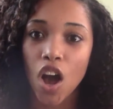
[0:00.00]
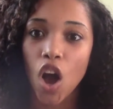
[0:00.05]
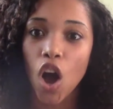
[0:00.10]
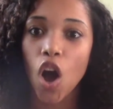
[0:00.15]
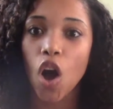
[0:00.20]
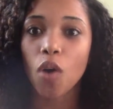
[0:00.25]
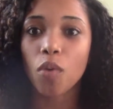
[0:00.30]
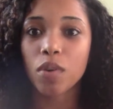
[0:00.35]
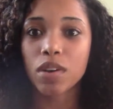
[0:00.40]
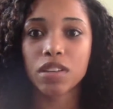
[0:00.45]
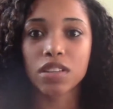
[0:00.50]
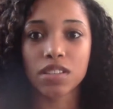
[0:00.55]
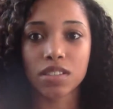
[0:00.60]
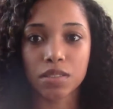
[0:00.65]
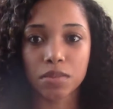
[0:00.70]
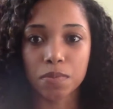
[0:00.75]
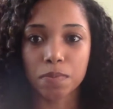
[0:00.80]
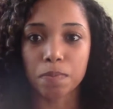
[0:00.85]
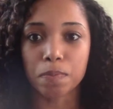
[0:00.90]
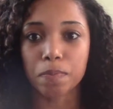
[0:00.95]
always
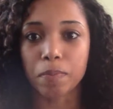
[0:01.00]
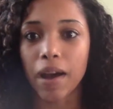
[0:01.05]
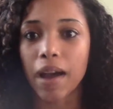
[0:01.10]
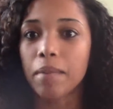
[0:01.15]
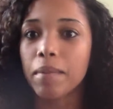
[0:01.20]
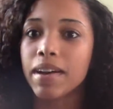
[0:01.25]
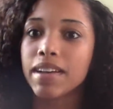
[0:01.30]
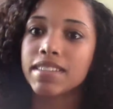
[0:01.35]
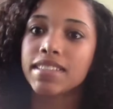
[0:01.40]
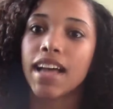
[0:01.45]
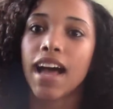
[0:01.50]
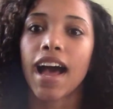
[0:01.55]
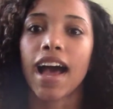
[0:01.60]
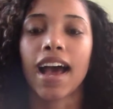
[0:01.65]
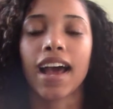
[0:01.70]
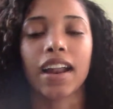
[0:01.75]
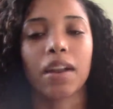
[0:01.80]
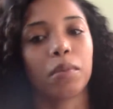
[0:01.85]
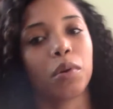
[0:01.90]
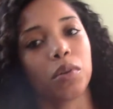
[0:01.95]
by my
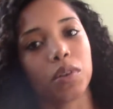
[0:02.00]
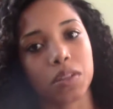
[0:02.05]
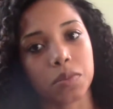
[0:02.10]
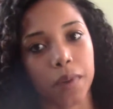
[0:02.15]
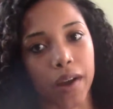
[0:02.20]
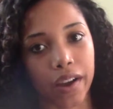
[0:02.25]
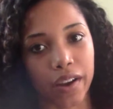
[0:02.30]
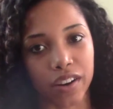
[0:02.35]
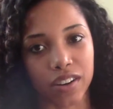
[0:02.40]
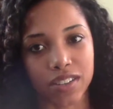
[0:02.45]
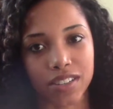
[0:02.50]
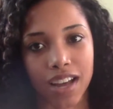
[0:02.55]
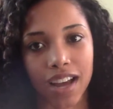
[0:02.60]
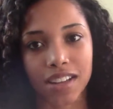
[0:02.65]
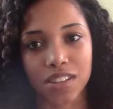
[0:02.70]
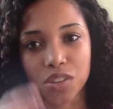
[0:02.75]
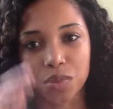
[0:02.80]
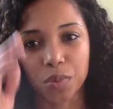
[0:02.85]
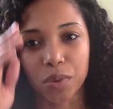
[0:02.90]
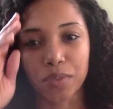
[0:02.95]
side, I'm always by her
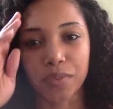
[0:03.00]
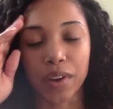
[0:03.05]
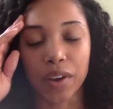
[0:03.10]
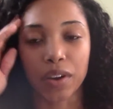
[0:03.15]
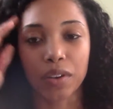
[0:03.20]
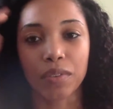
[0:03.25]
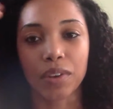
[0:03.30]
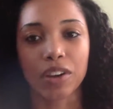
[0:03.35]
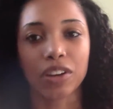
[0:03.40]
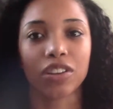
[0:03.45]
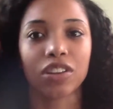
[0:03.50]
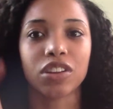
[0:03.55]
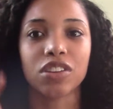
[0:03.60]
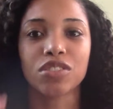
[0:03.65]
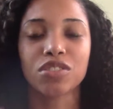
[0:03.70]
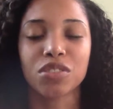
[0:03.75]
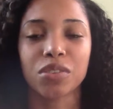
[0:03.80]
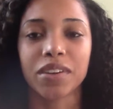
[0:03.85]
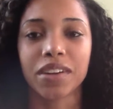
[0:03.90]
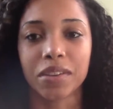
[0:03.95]
side, so we're very, very close.
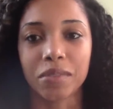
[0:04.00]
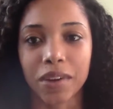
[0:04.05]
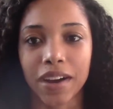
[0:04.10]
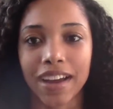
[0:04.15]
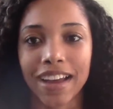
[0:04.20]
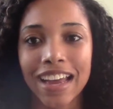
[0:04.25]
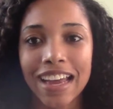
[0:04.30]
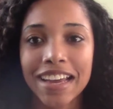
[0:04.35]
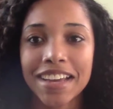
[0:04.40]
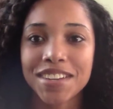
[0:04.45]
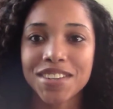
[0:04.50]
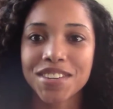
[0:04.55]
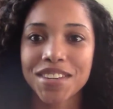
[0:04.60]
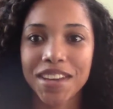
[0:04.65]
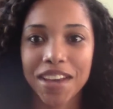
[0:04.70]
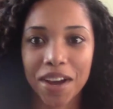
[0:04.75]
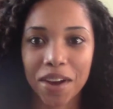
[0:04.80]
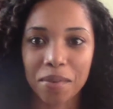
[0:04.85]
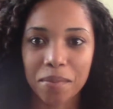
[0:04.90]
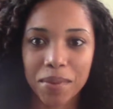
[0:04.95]
So anyway, she
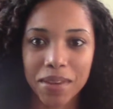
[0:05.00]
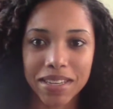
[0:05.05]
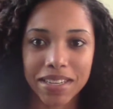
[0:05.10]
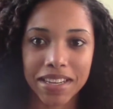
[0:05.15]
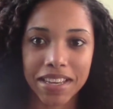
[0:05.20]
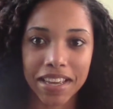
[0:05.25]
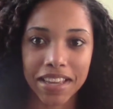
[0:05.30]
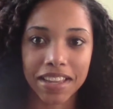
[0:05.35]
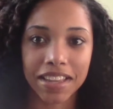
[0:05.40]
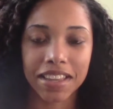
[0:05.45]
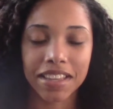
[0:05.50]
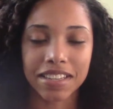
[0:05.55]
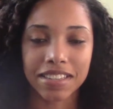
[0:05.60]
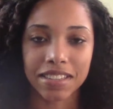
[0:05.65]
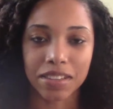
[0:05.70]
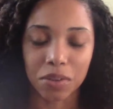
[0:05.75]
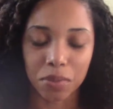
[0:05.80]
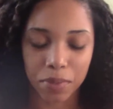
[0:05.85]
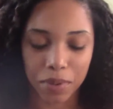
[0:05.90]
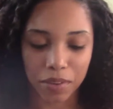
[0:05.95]
helped me to get this
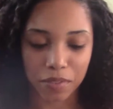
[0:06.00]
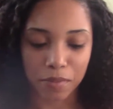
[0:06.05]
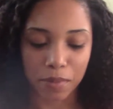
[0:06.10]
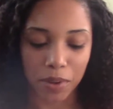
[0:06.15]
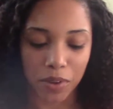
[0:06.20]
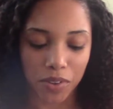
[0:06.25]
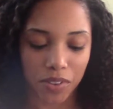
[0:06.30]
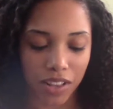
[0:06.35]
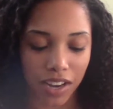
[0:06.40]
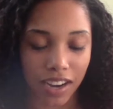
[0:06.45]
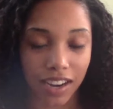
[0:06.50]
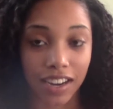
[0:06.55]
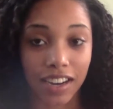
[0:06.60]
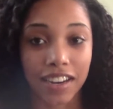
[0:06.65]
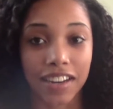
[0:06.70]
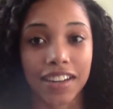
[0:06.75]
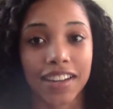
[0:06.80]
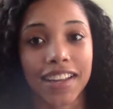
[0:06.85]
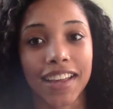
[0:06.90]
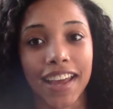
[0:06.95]
little bit of milk that I
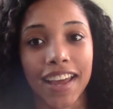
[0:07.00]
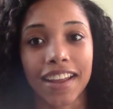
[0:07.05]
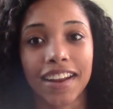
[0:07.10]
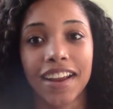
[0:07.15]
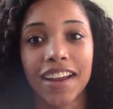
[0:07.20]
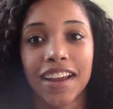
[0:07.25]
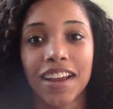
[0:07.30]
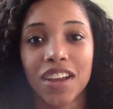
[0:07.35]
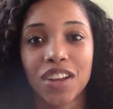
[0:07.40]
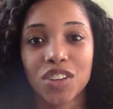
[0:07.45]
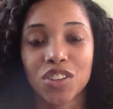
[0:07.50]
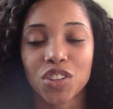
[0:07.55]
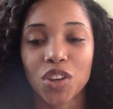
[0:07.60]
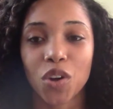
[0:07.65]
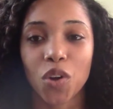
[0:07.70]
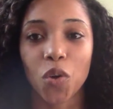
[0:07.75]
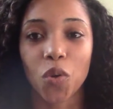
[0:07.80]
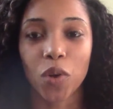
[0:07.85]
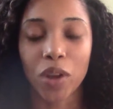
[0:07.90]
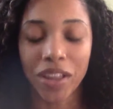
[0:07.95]
needed to get.
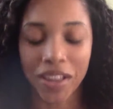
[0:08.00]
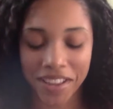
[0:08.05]
So